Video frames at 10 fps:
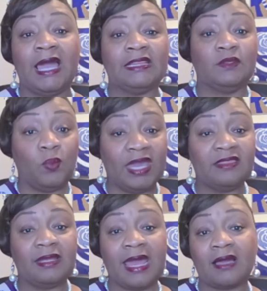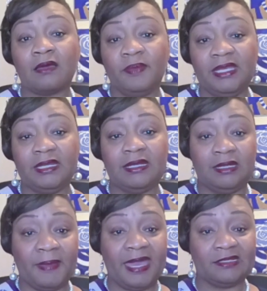The way that I competed in the
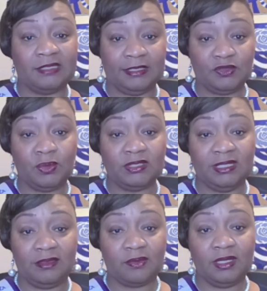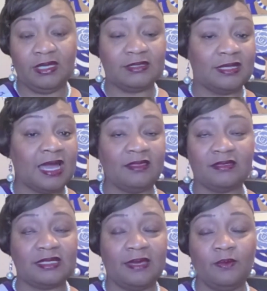pageant at 23 is not the
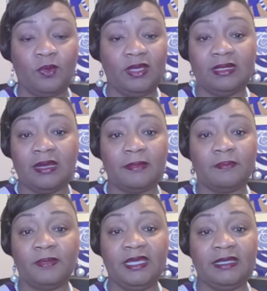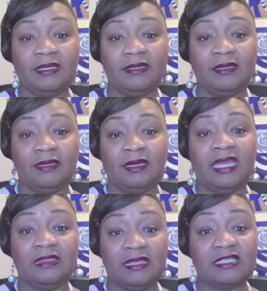same way that I'm competing
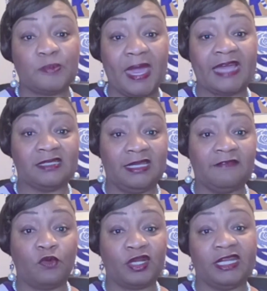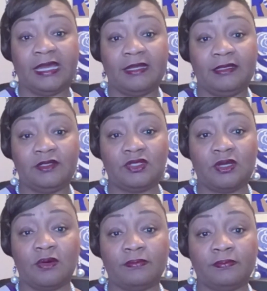in this pageant at 49 years
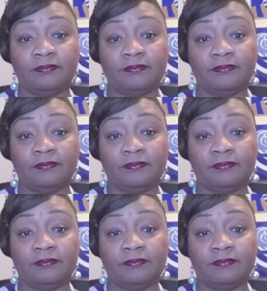old.